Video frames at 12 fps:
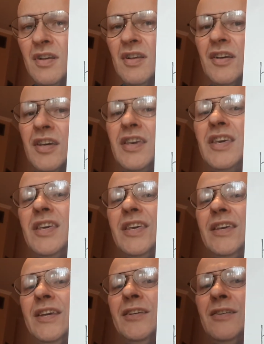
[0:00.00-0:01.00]

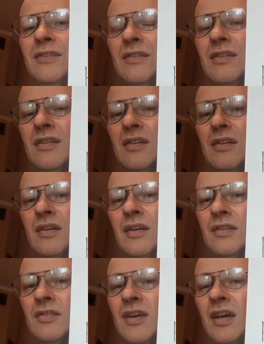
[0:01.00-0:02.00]
heed,
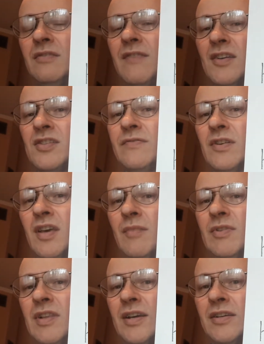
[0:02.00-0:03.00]
advanced
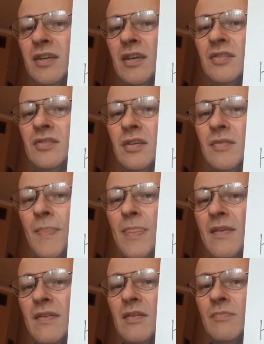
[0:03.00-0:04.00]
vocabulary, it's a
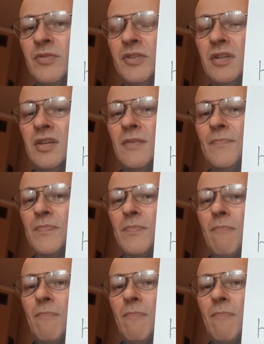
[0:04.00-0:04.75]
pretty